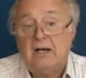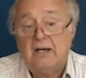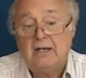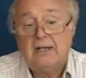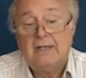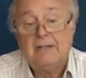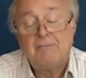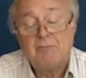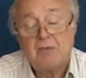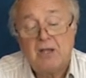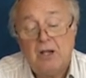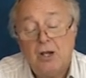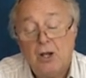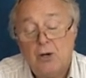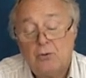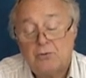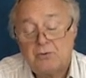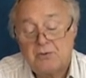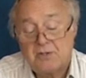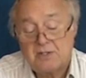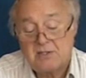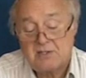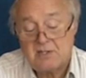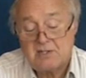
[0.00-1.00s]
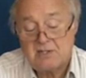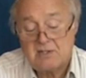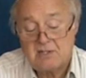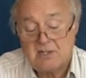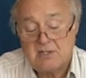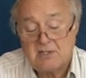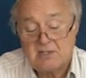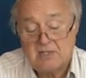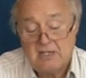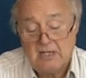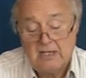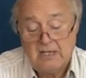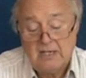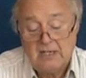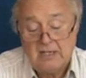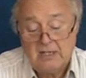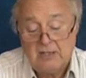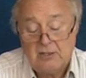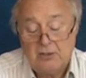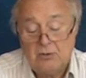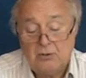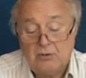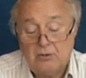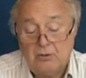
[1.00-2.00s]
load resistance
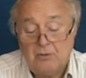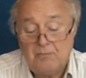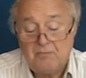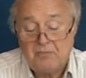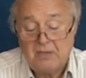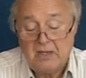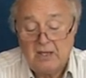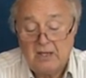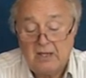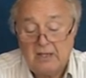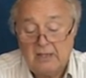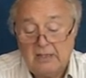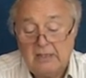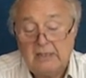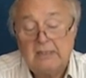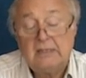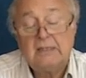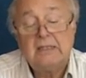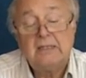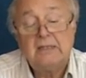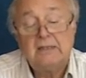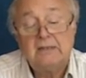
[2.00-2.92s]
to